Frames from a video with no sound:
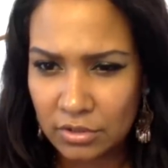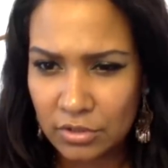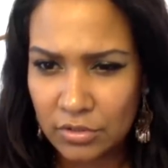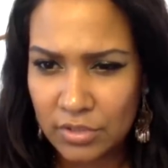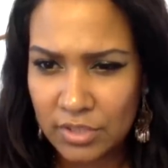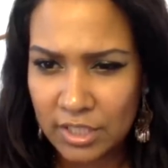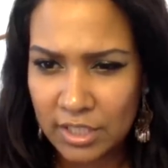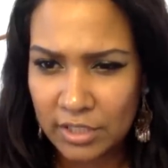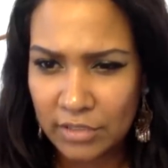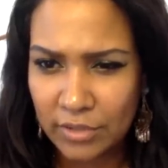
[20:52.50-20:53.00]

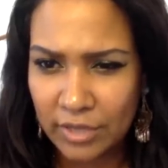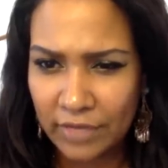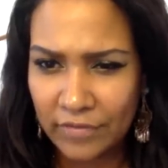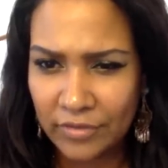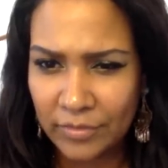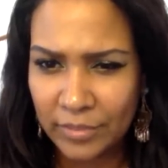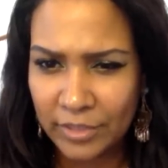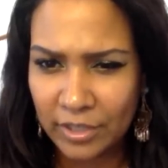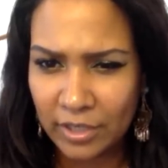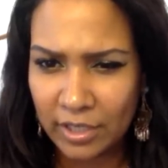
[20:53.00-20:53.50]
you said you
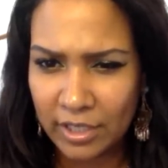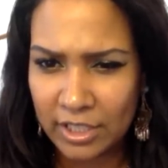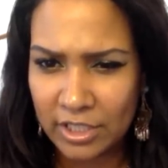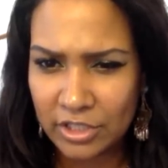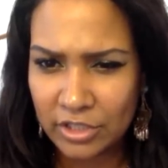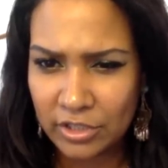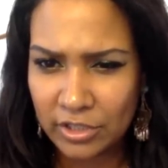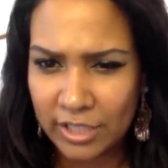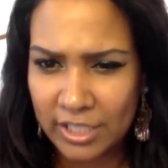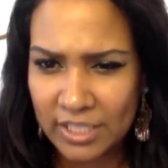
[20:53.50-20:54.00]
have to be
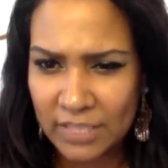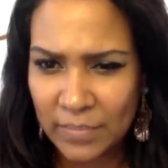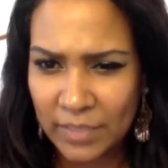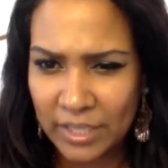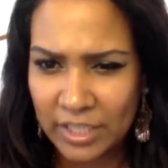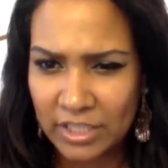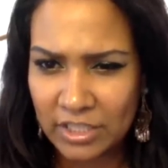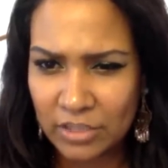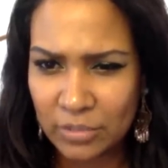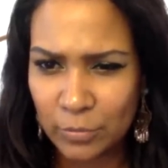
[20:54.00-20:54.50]
honest, you're less
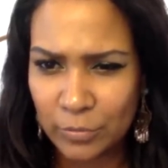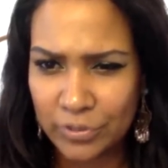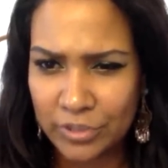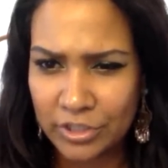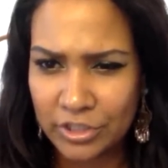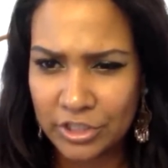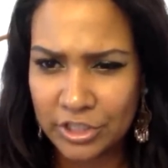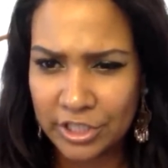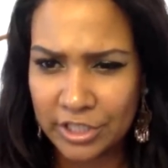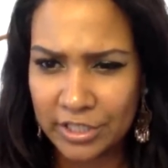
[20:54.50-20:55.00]
patient
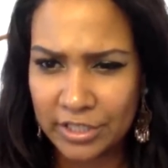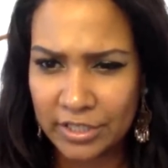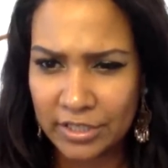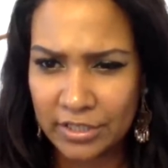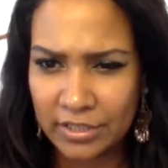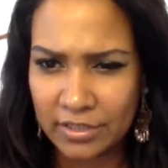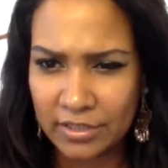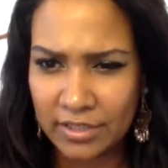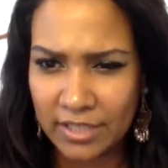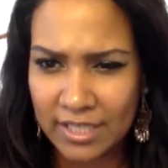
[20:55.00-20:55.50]
with a chick
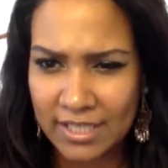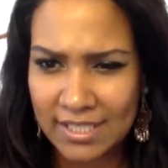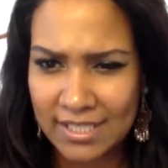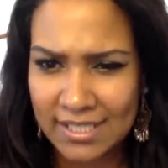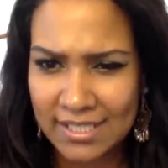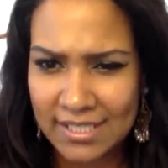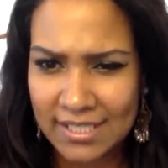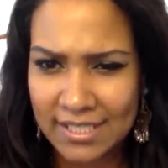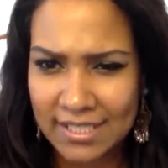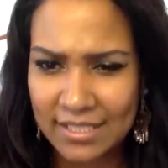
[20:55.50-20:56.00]
that's
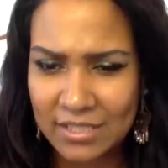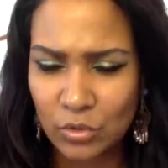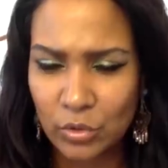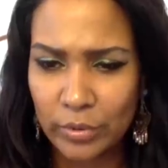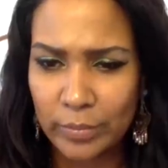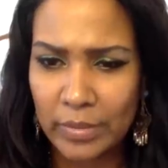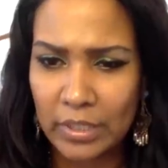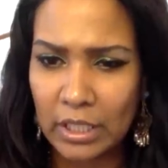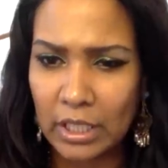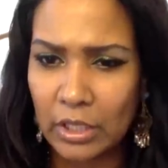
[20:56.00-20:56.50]
a six
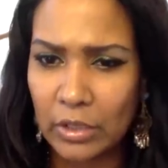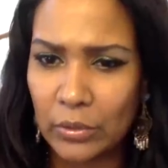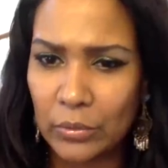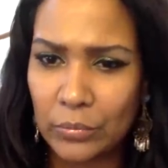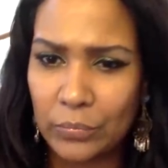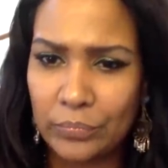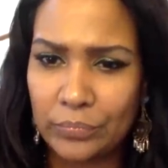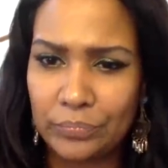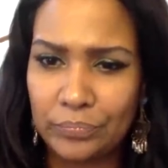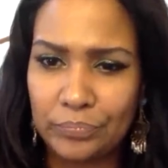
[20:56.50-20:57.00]
or
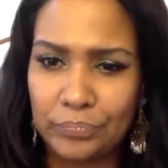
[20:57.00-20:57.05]
below.